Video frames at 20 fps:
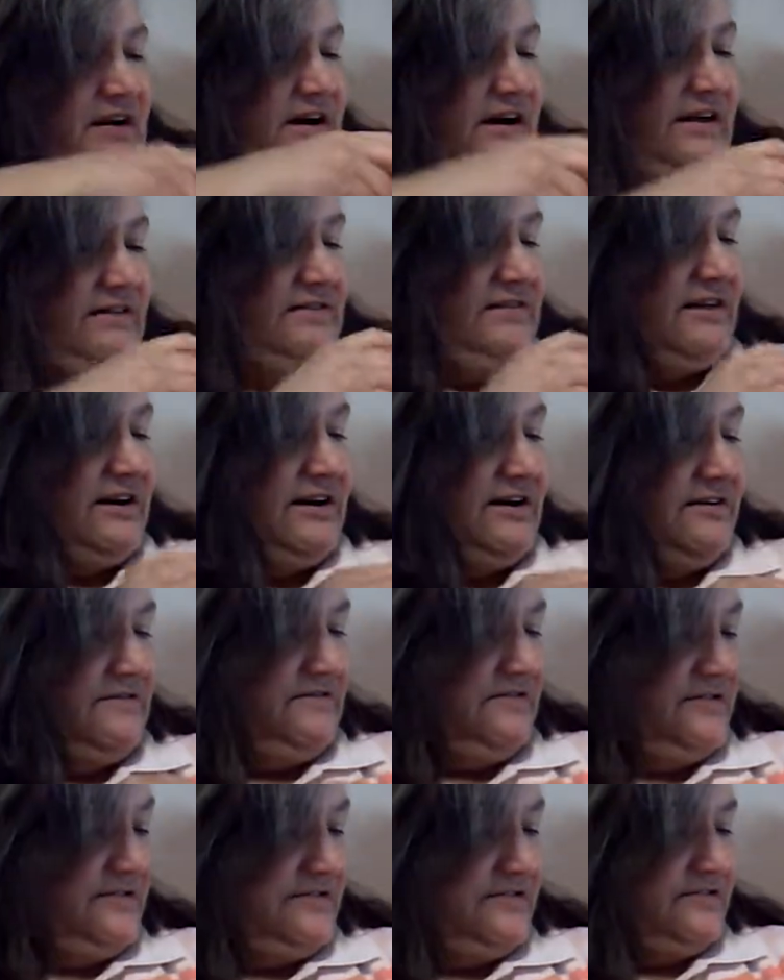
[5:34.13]
I
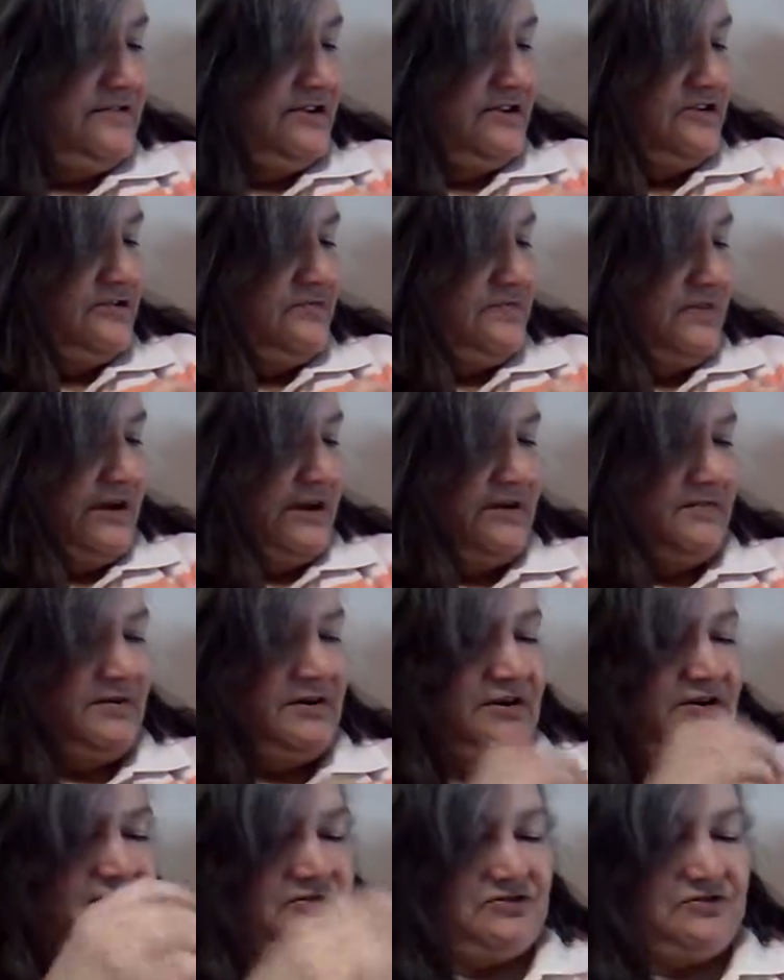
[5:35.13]
love these
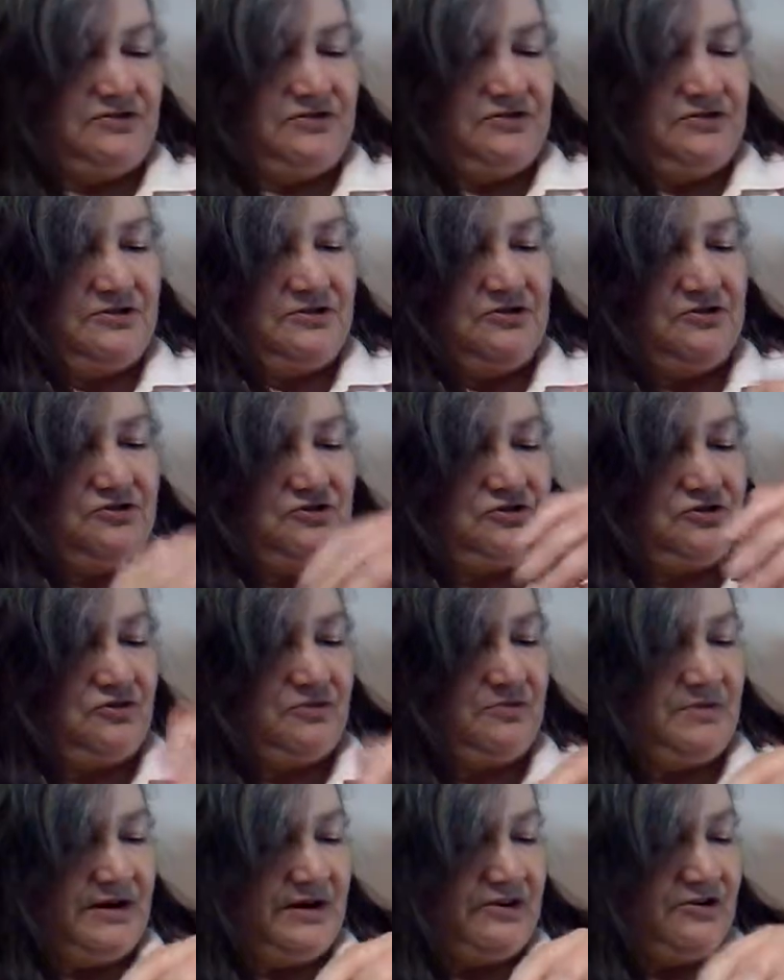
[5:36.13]
babies
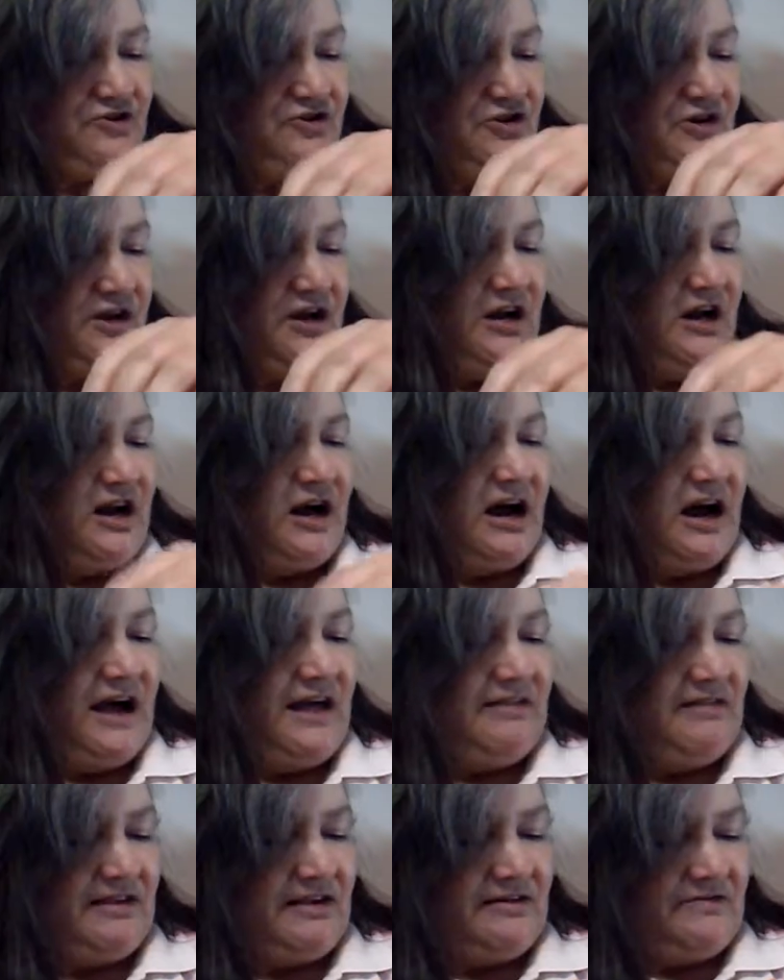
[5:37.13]
so much.
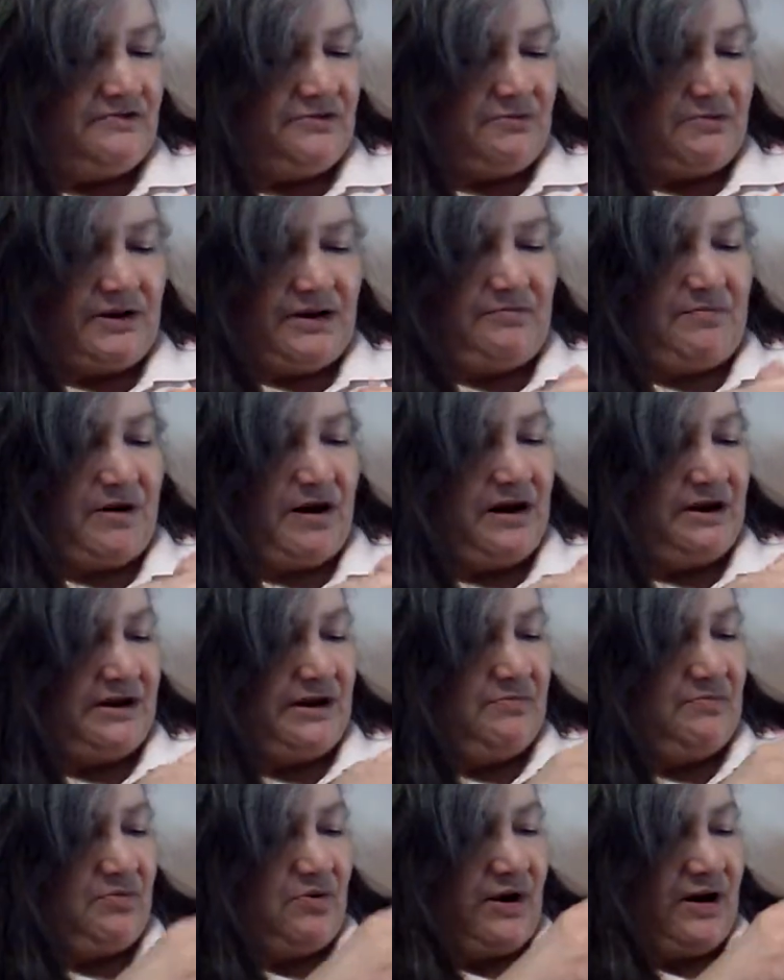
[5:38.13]
I love the way
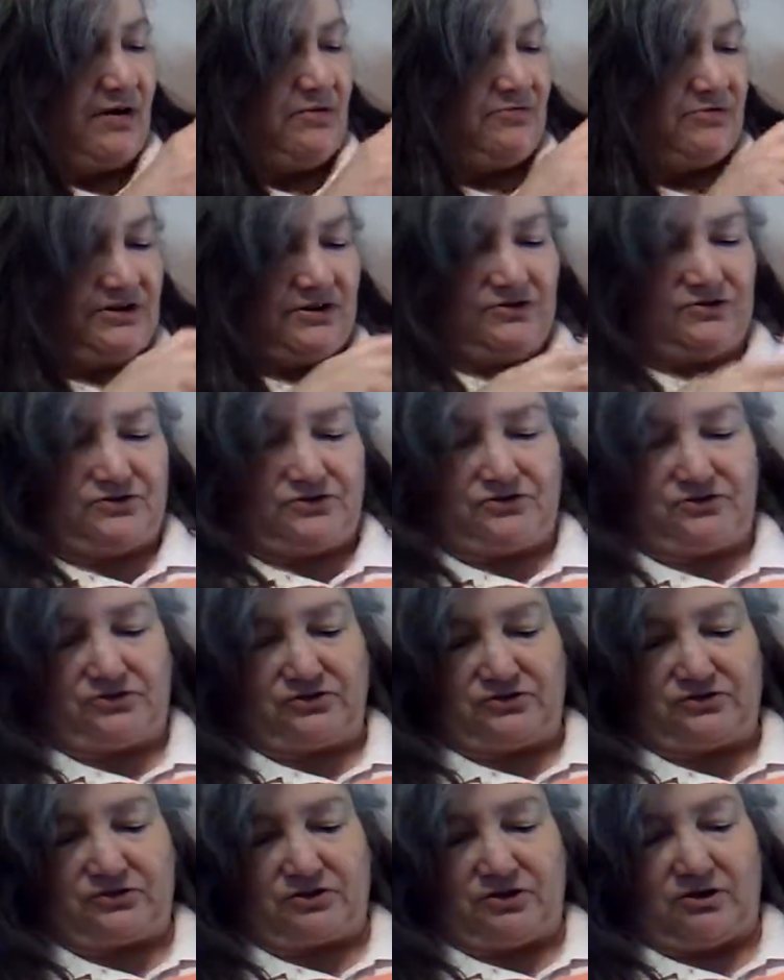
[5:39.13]
Bonnie Brown does her
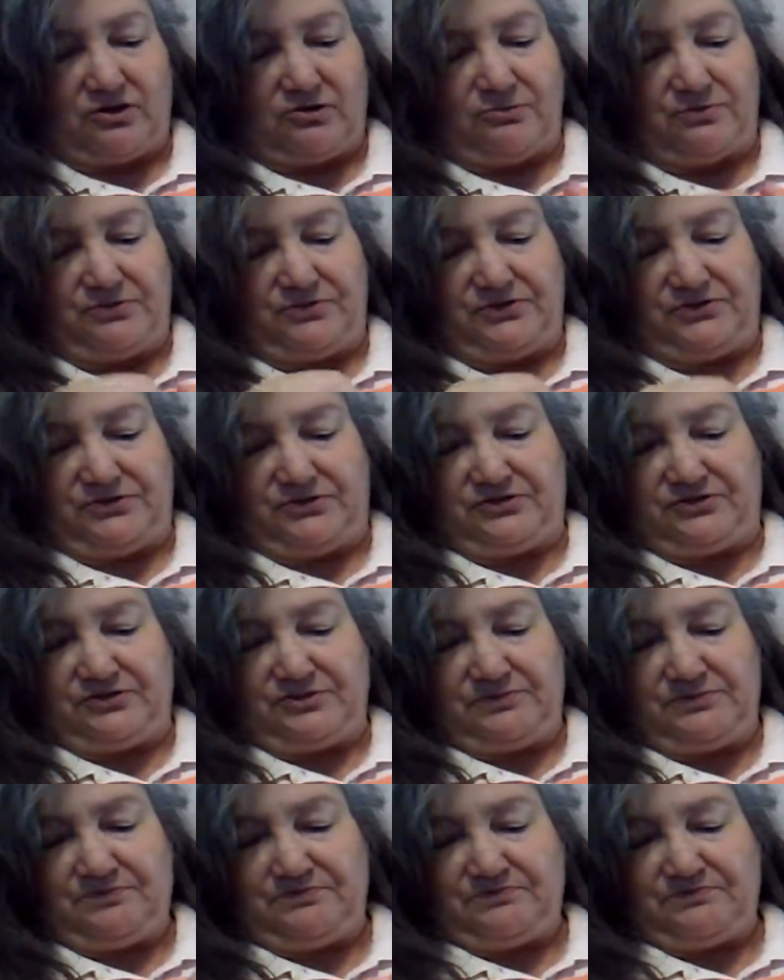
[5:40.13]
sculpts.